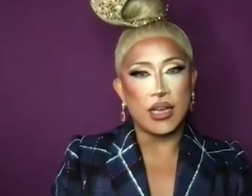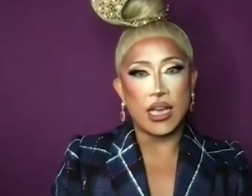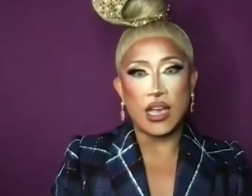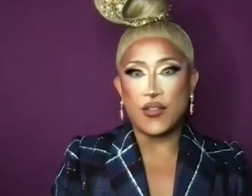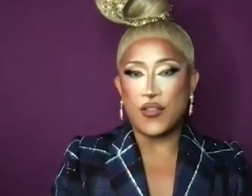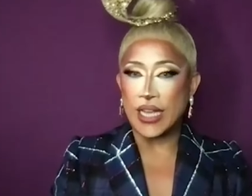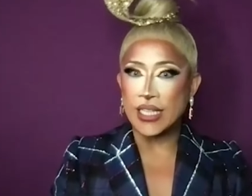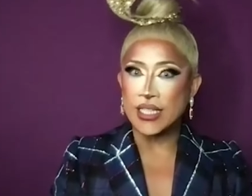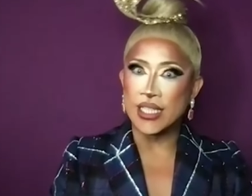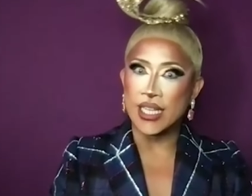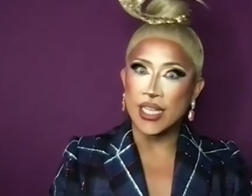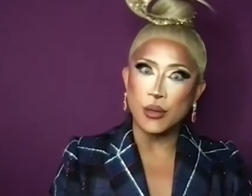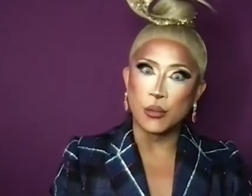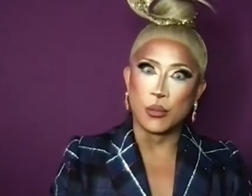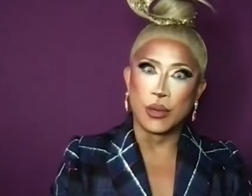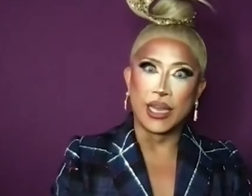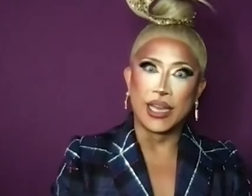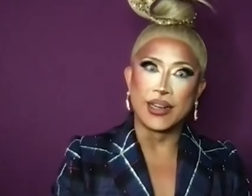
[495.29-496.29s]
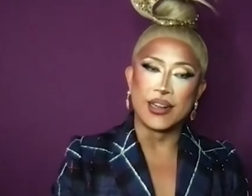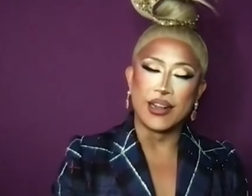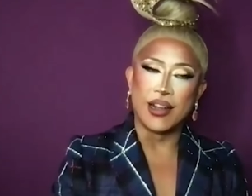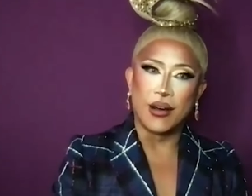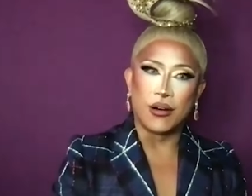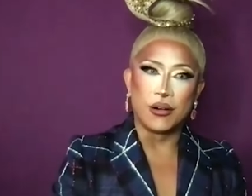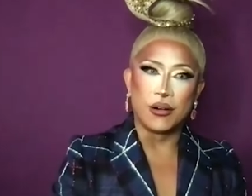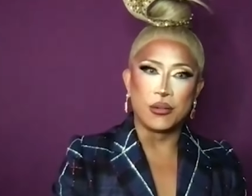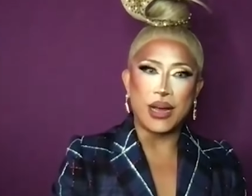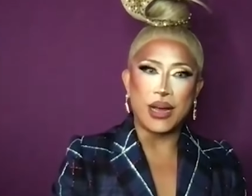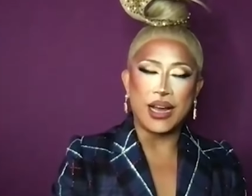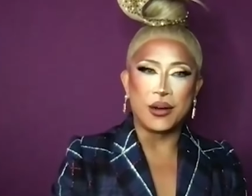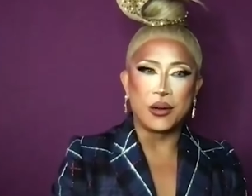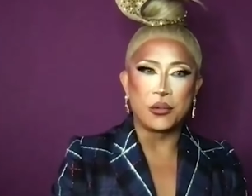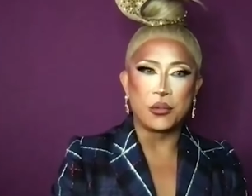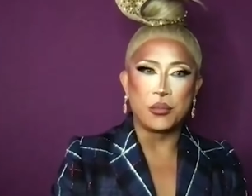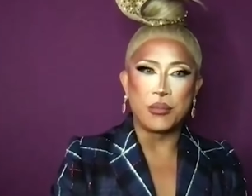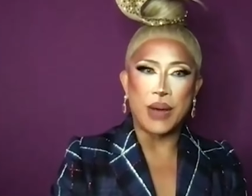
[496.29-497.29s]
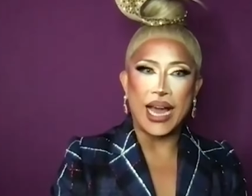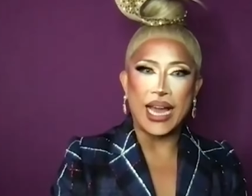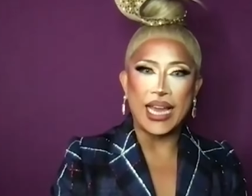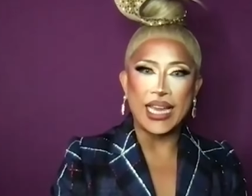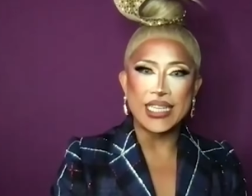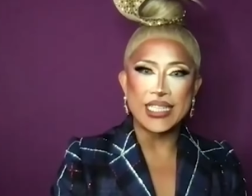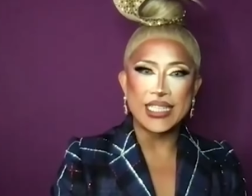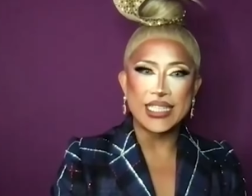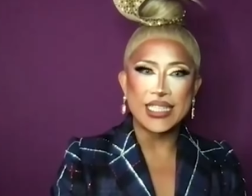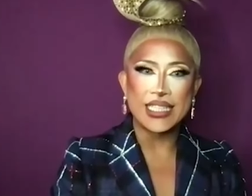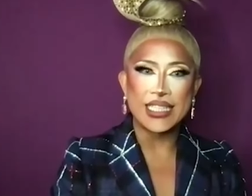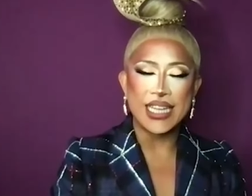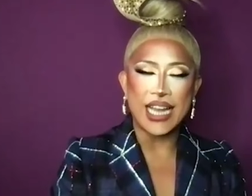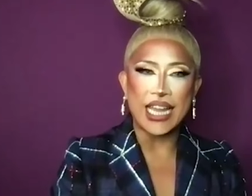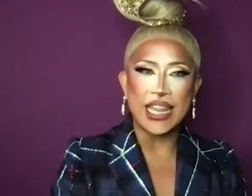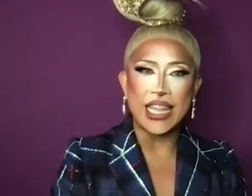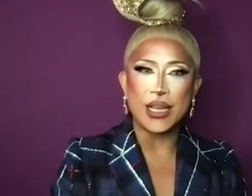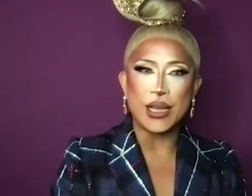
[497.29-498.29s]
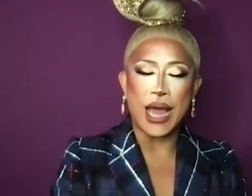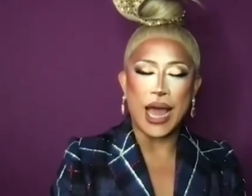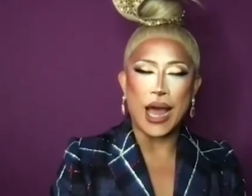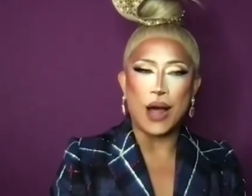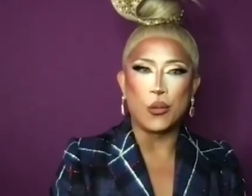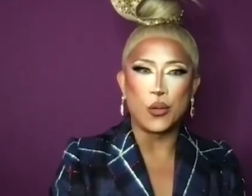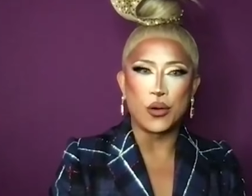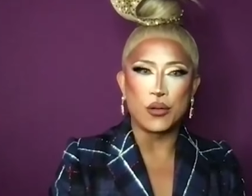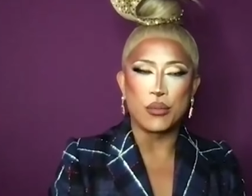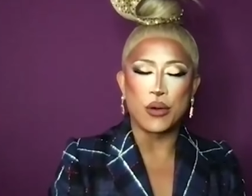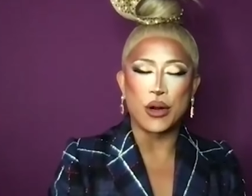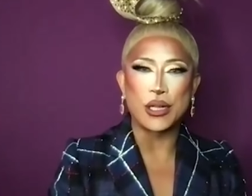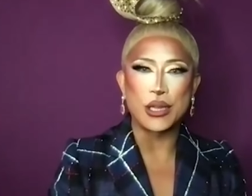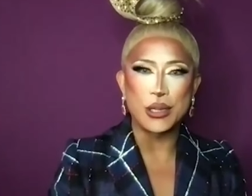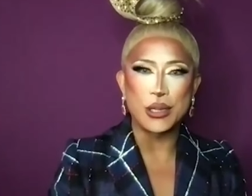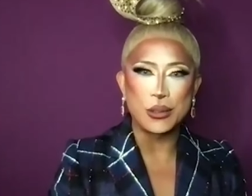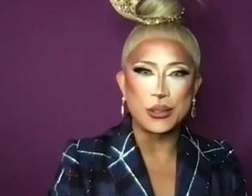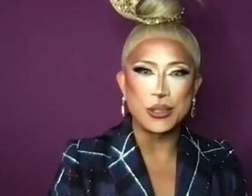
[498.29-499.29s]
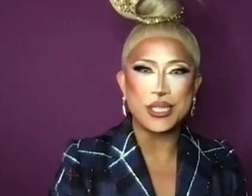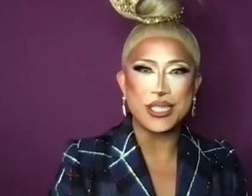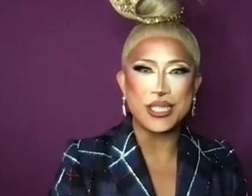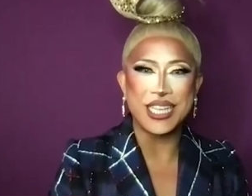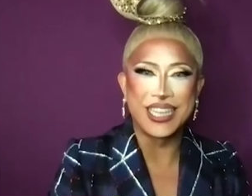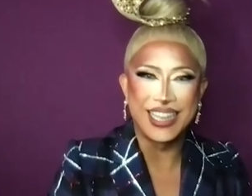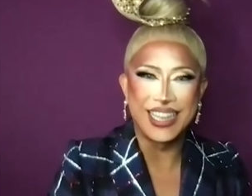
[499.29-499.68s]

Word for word: if I didn't win, oh my, I think hell would have broken loose.